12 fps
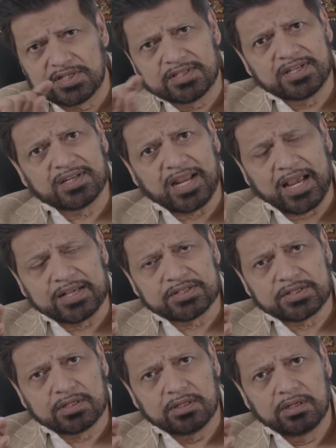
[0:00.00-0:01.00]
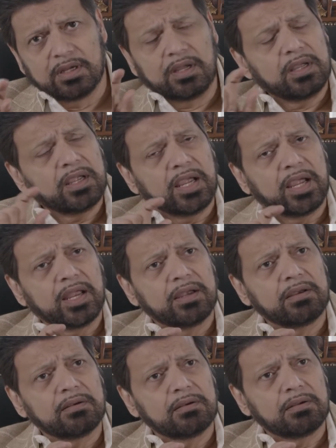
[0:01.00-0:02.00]
is the task
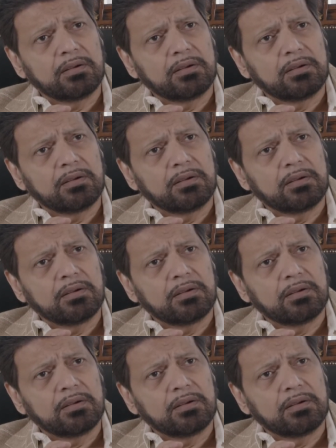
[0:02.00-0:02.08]
and